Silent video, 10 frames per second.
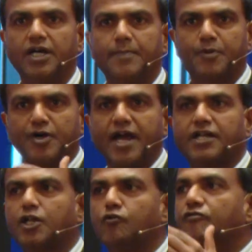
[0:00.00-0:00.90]
a
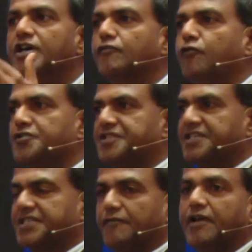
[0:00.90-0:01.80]
productive workforce
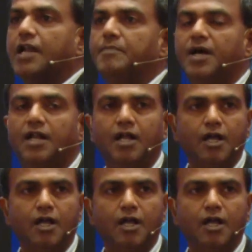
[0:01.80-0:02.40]
is available